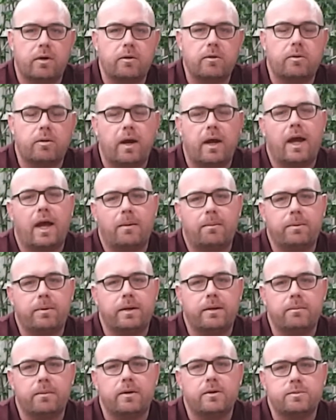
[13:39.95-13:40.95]
quite
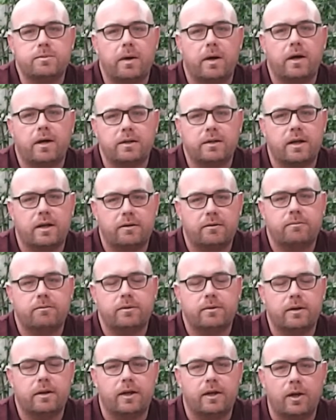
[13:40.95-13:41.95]
happily in most parts.
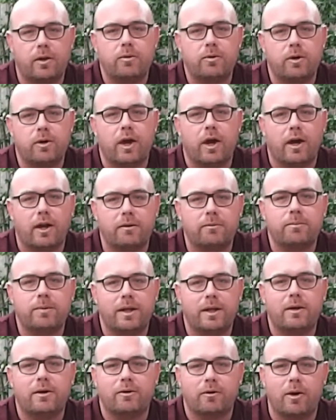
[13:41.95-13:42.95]
I know your garden,
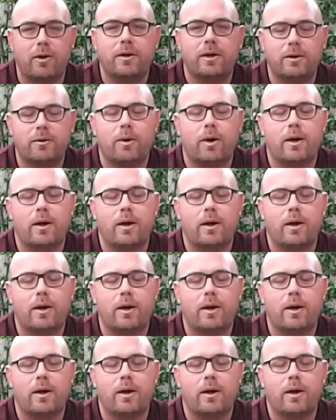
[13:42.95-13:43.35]
but they'll grow in